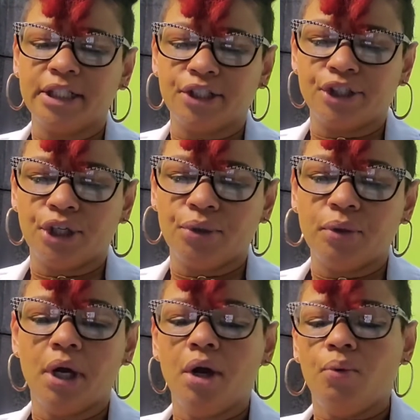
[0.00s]
So
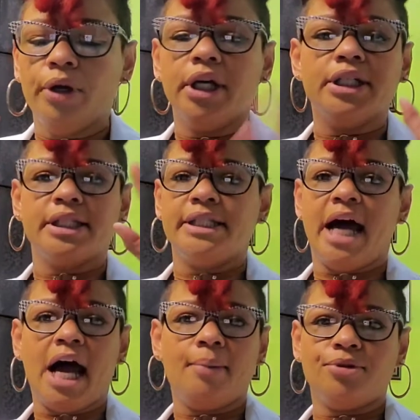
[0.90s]
we're going to just
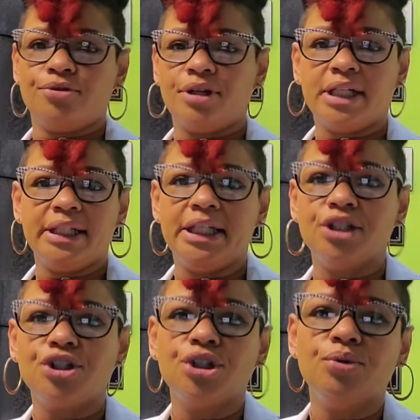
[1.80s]
dive directly
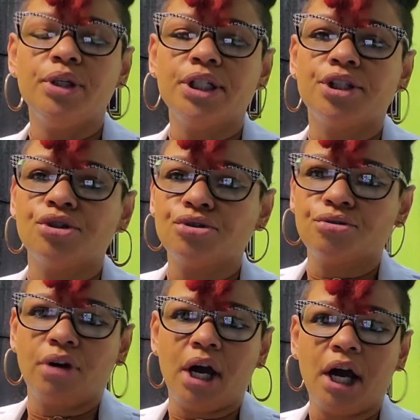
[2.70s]
into it.
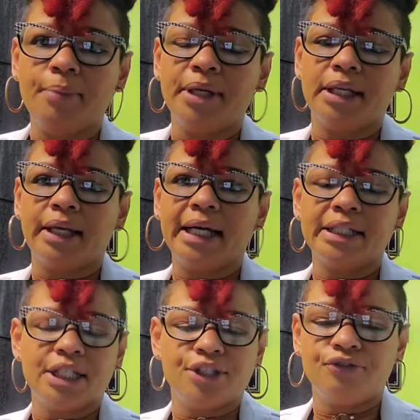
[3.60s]
Subscribe and like
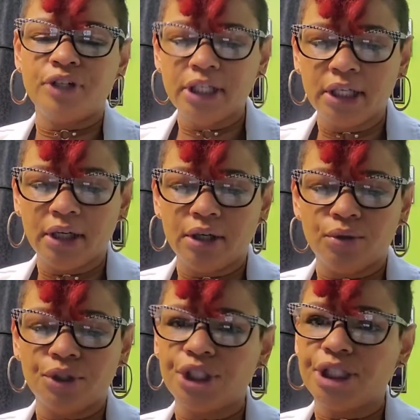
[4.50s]
this
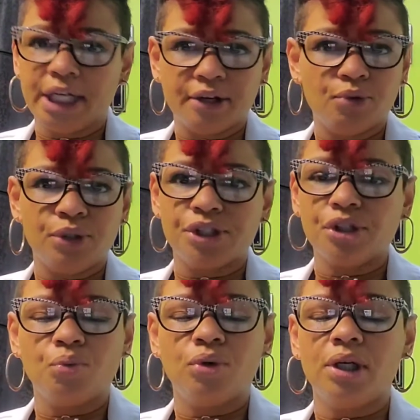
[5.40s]
video, share it with
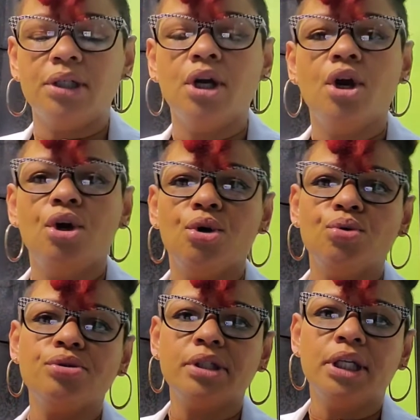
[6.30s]
someone
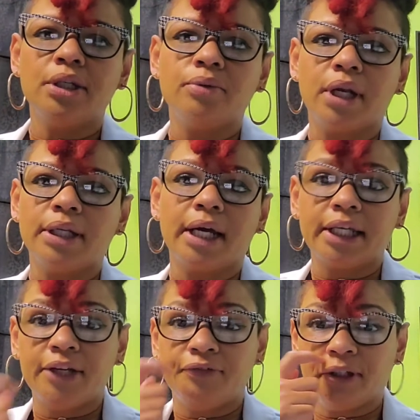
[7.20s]
who's dealing with a lot of
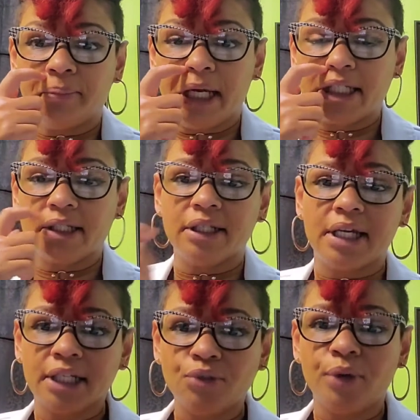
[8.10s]
inflammation, and
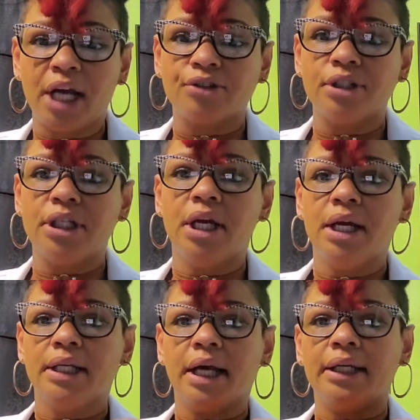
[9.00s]
this will actually
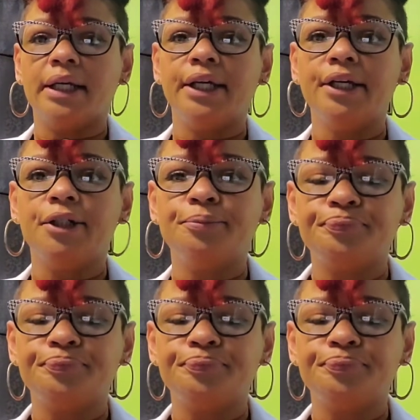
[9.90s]
kind of help